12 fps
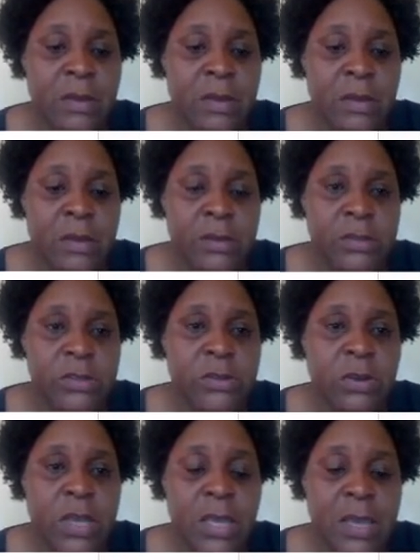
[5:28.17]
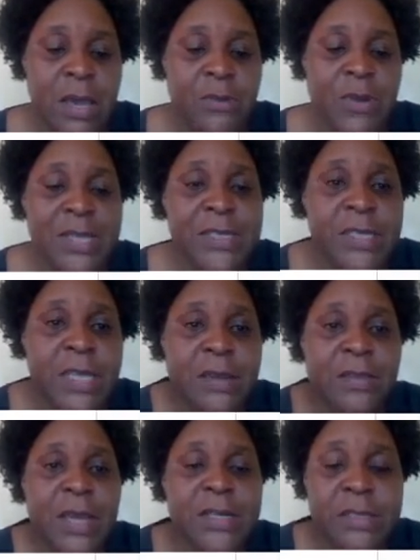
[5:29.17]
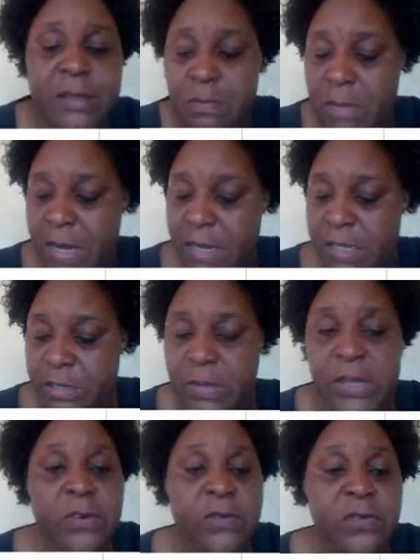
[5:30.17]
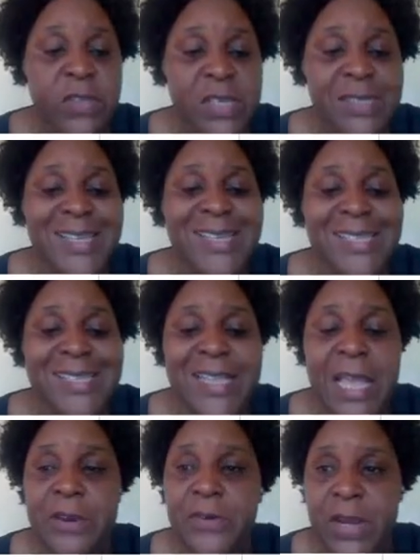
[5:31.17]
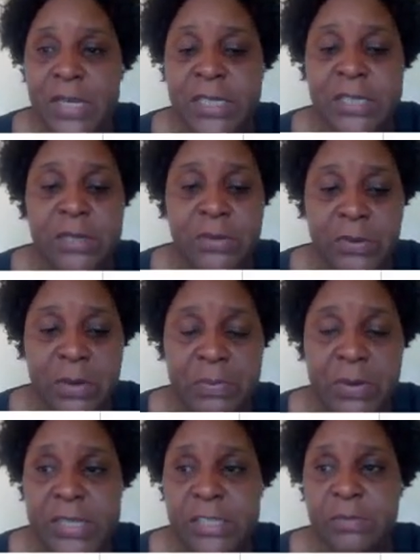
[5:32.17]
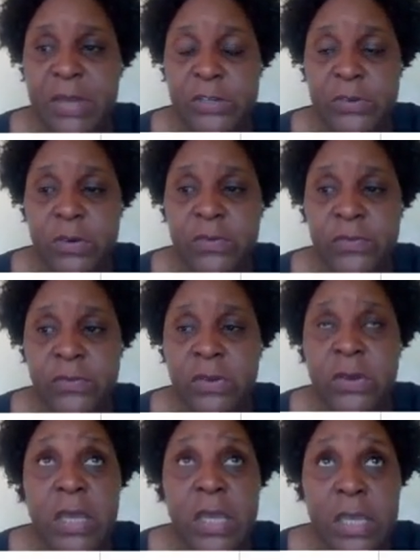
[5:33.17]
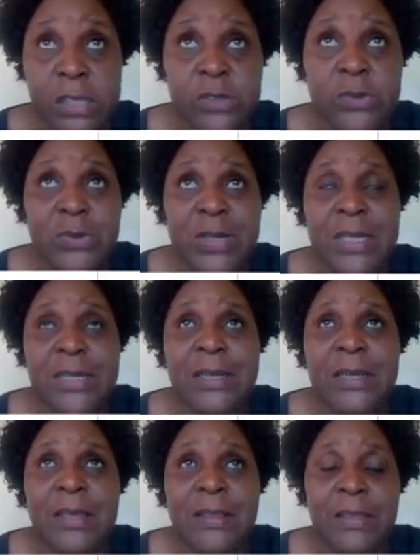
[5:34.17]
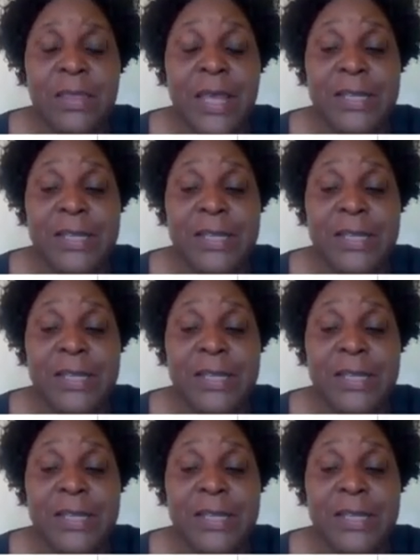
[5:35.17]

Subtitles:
So here we are saying that the management of this is direct replacement of insulin, that this